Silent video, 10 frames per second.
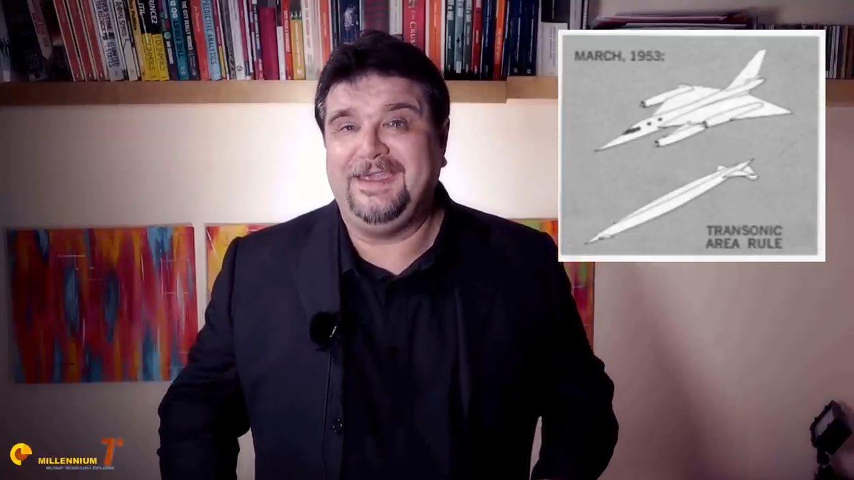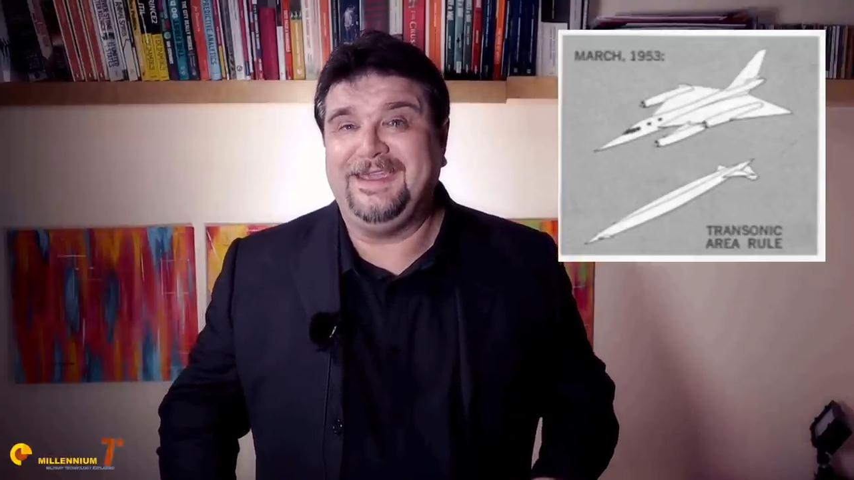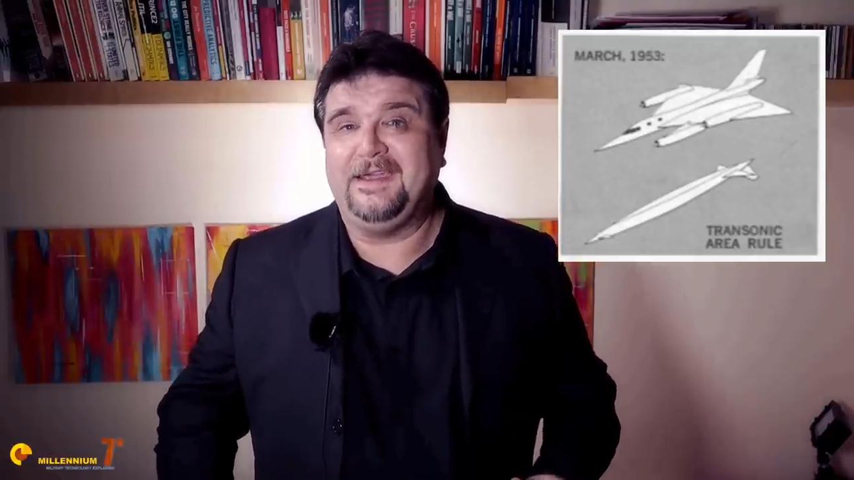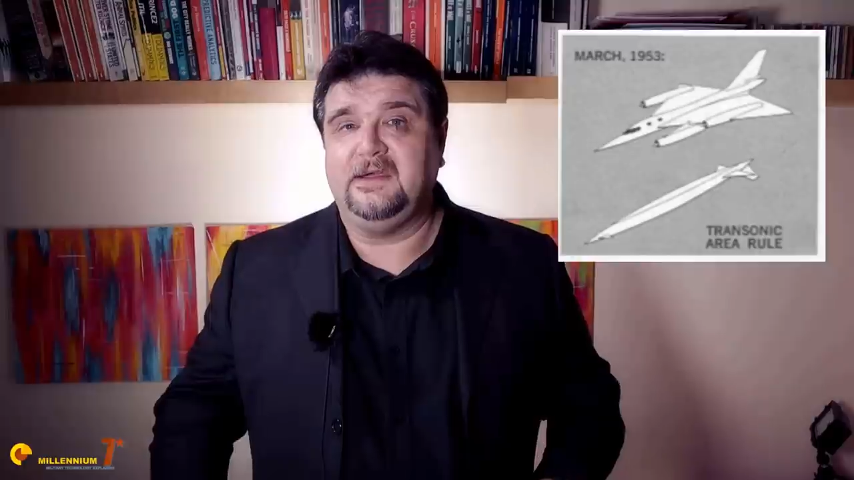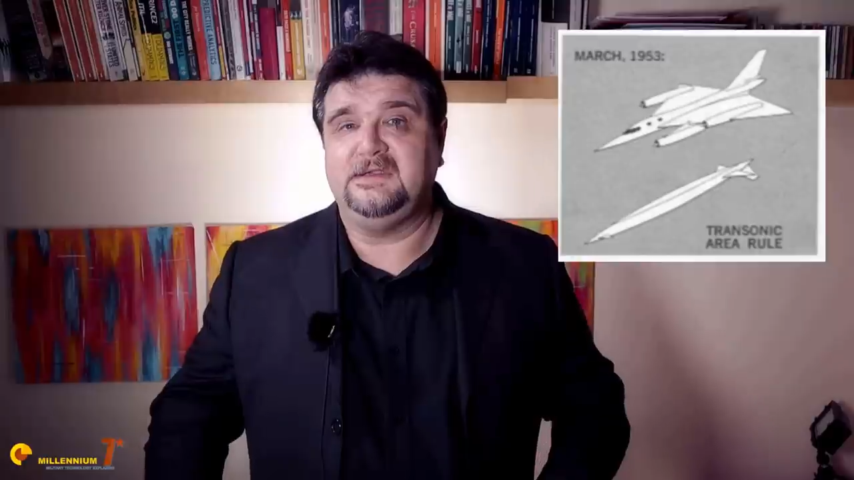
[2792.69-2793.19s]

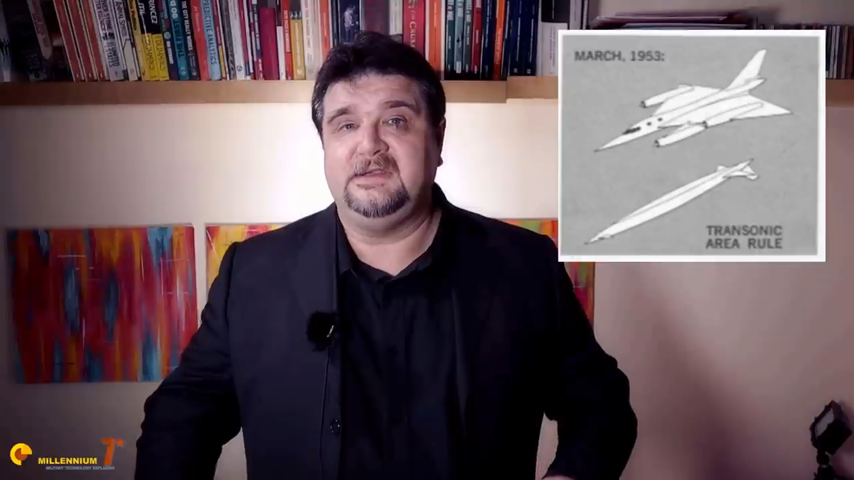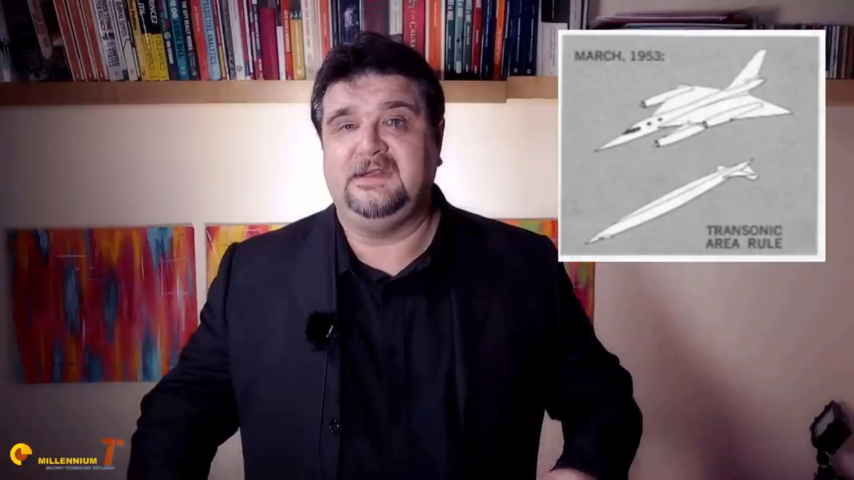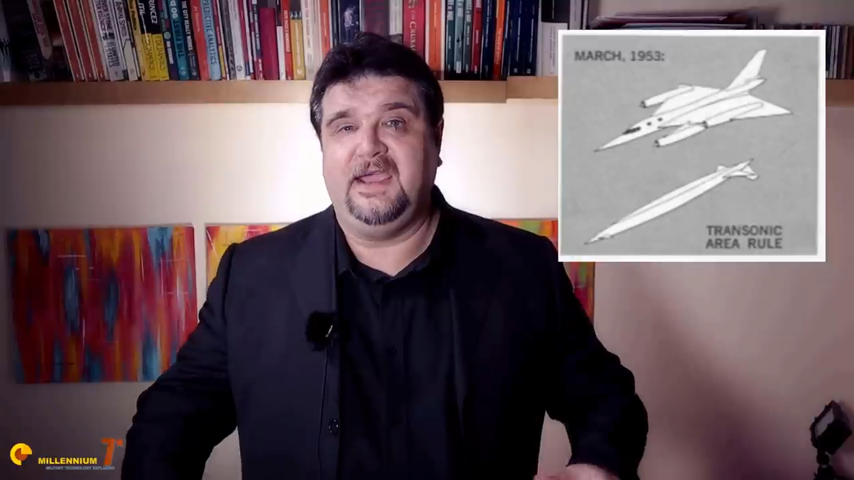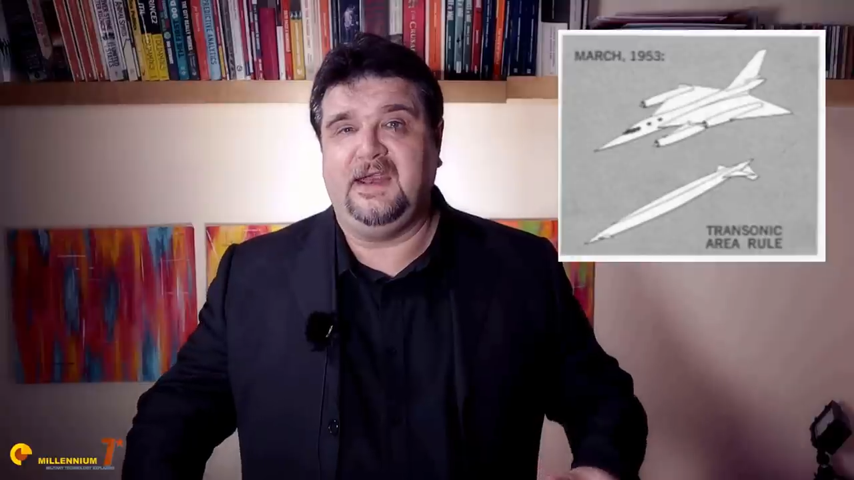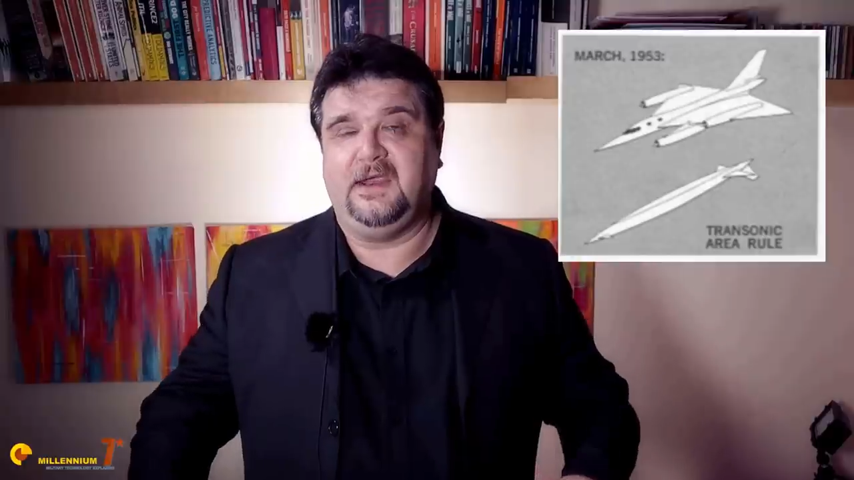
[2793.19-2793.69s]

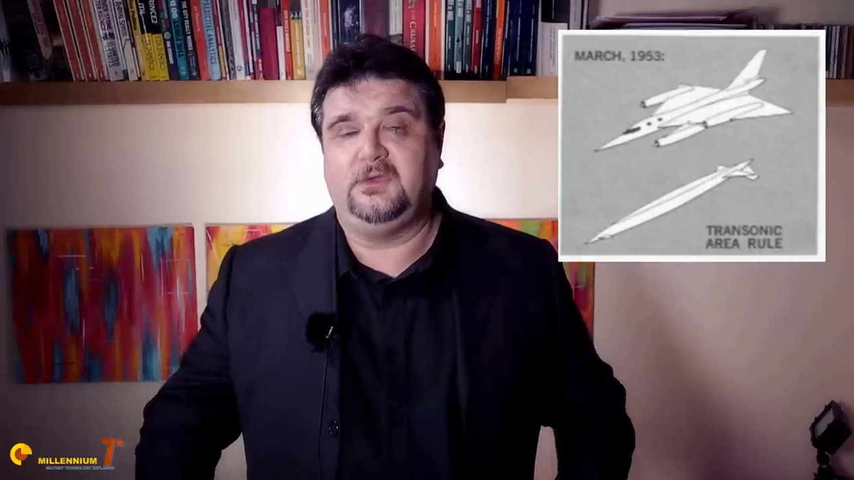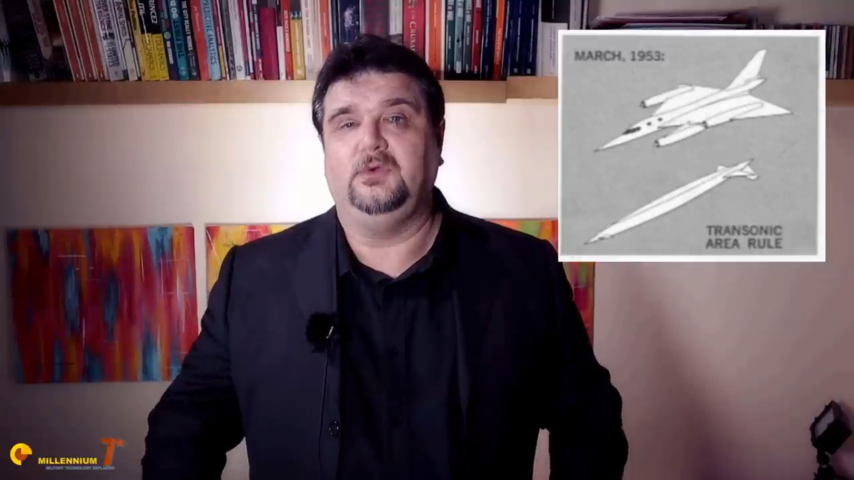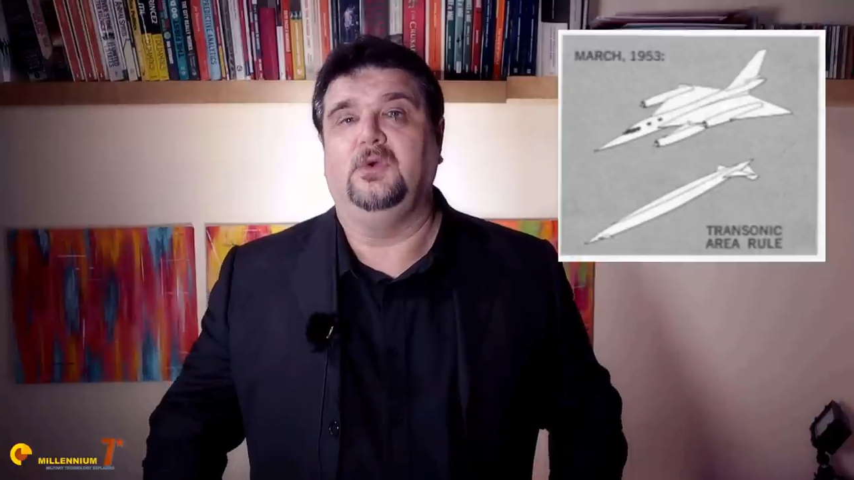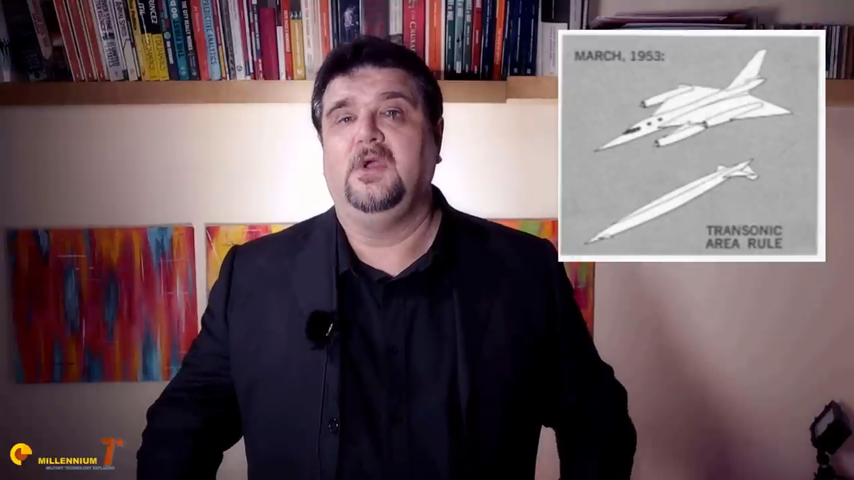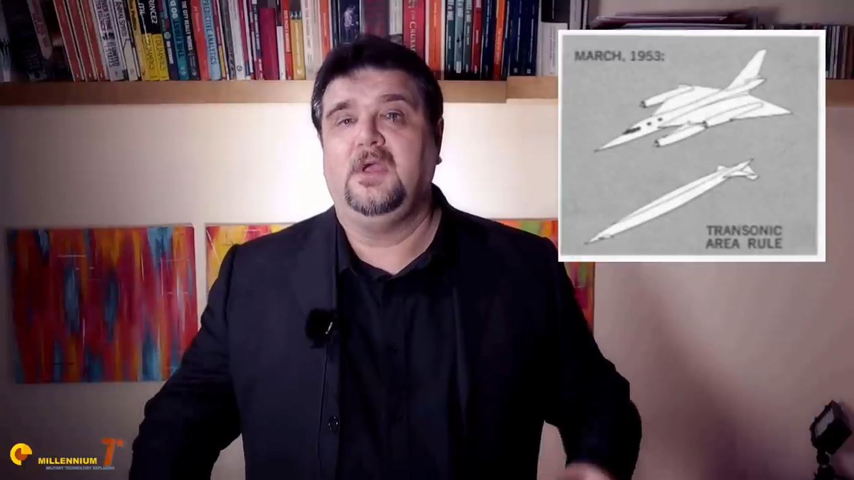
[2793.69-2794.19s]
increasing the area
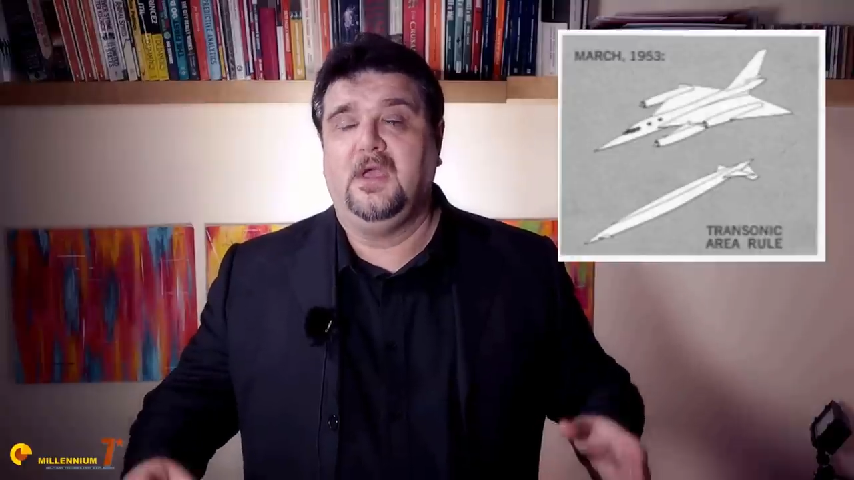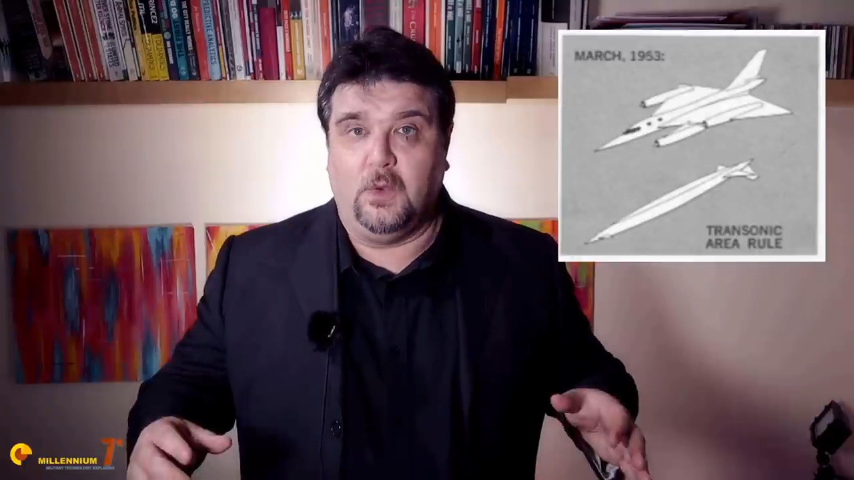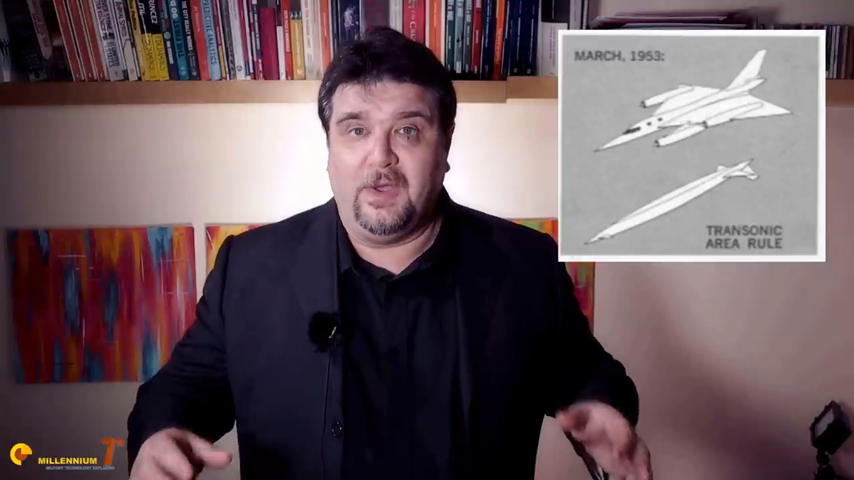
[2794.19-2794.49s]
to uh,